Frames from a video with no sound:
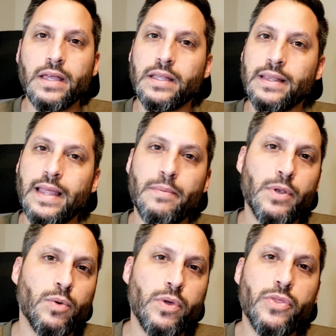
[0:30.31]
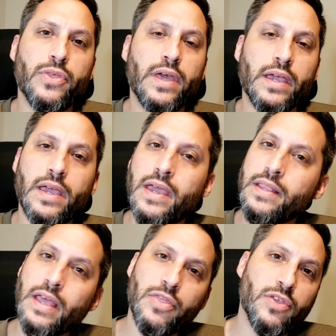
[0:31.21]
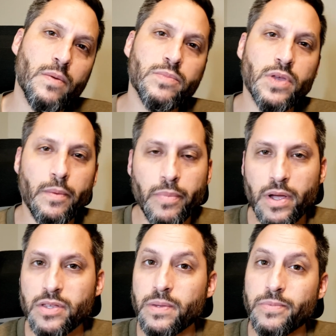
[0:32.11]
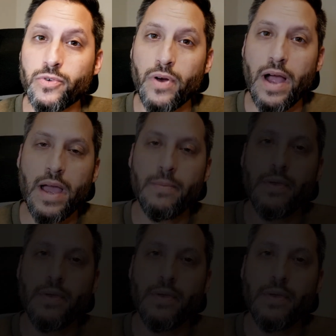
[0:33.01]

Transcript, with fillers: Let me know what you think. Hit that thumbs up button, subscribe.